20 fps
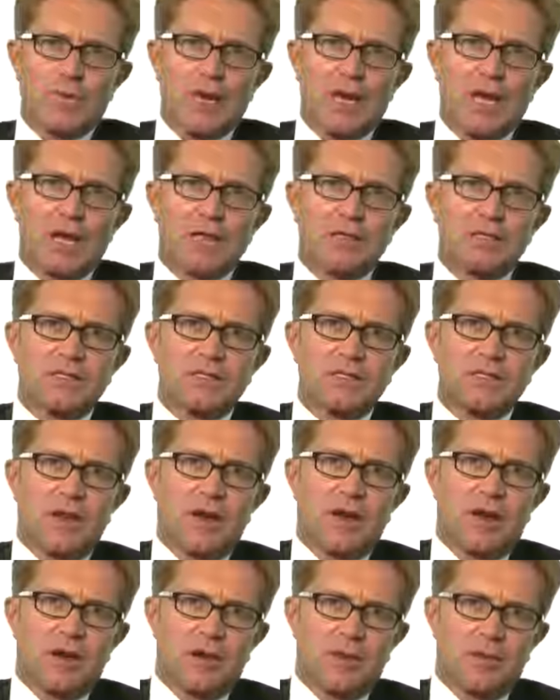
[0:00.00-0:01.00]
plans
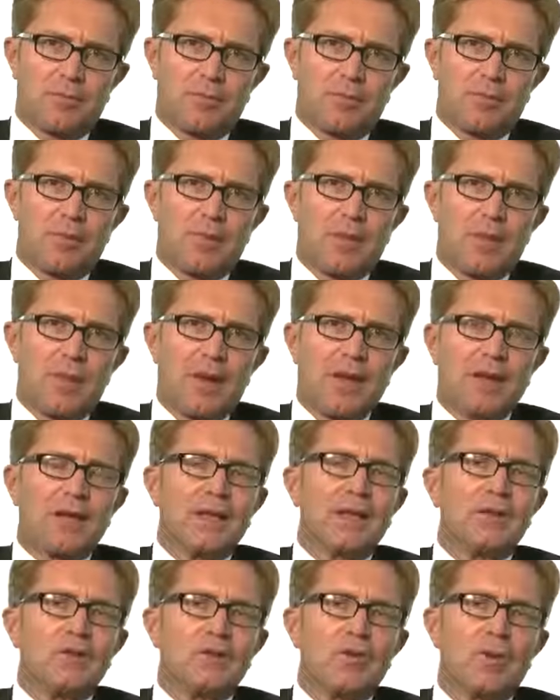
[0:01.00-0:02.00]
are
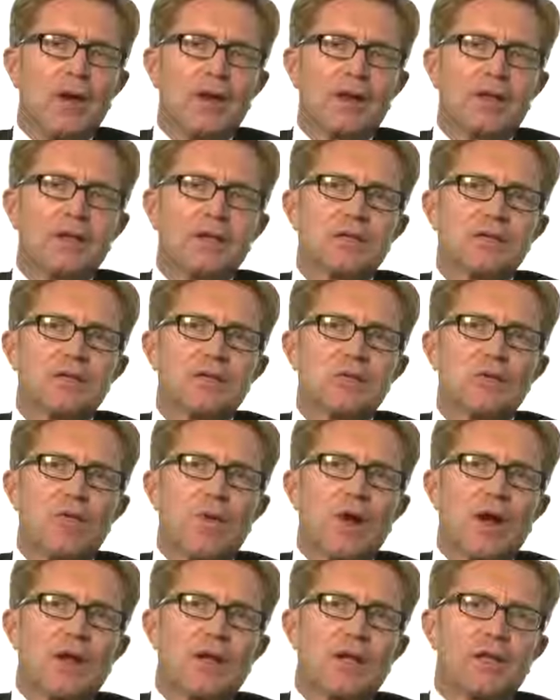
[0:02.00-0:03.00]
mainly in two areas.
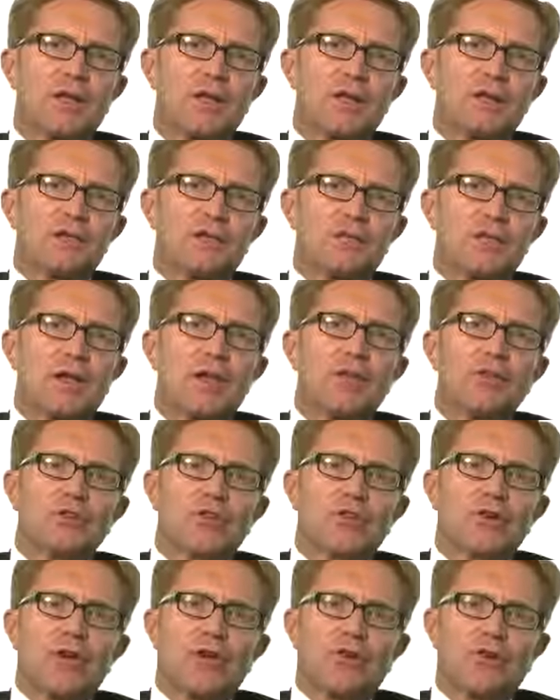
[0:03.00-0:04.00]
One is
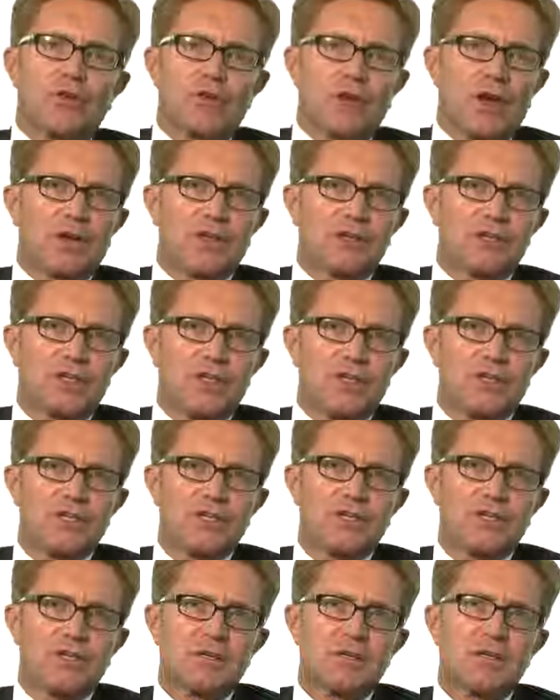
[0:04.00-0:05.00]

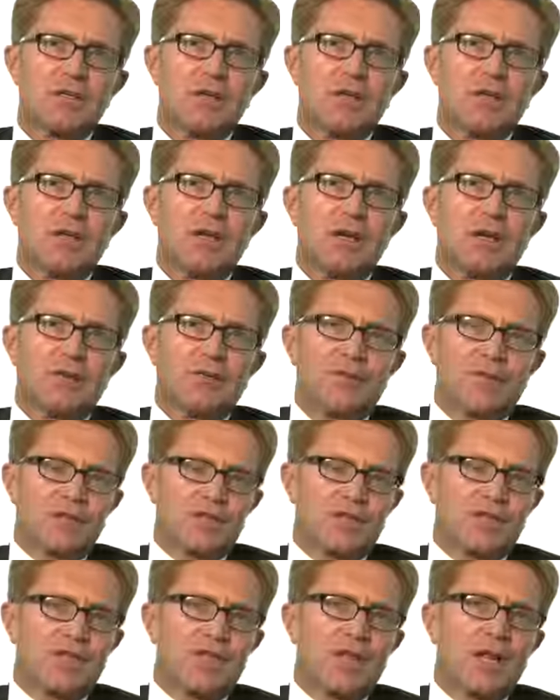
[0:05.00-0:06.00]
internationalization.
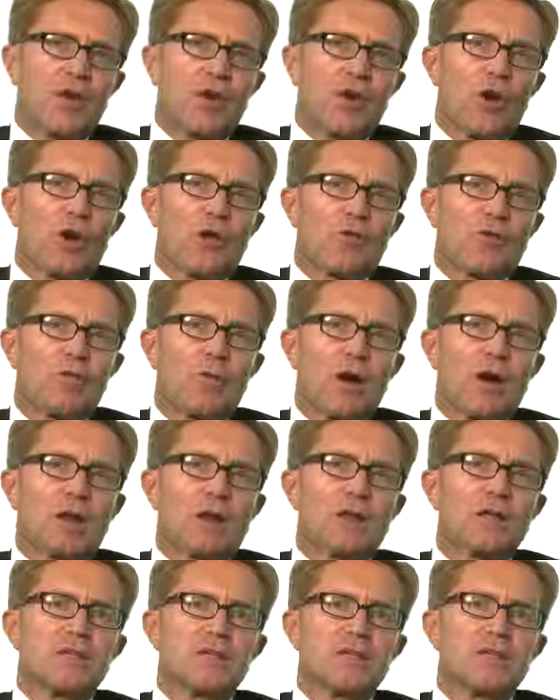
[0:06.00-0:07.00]
There's still a lot of
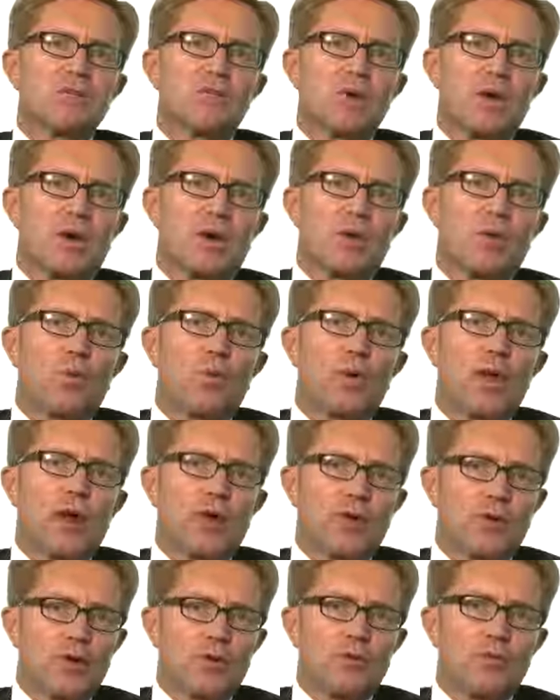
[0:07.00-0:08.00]
markets where we
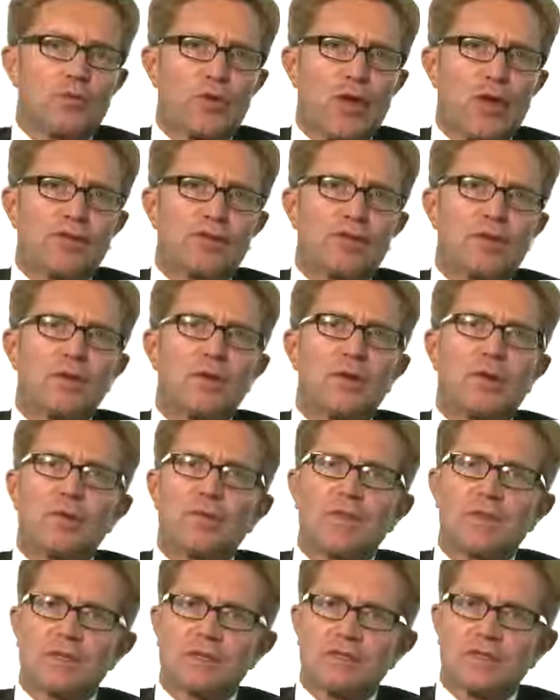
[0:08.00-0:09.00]
are not present,
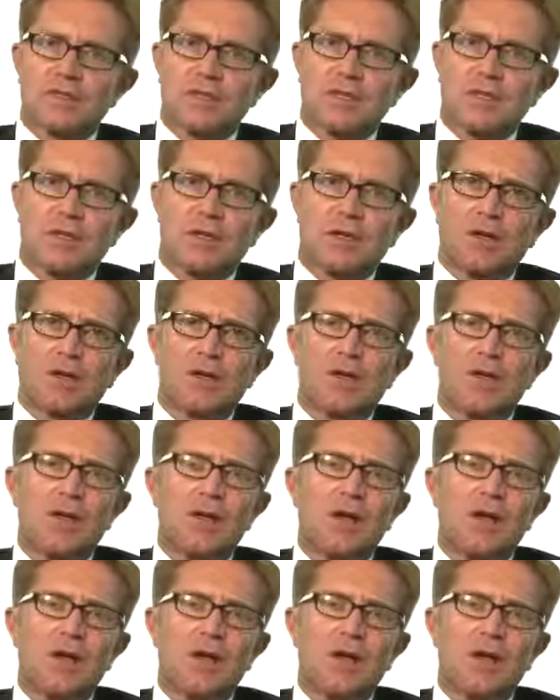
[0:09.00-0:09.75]
and there's still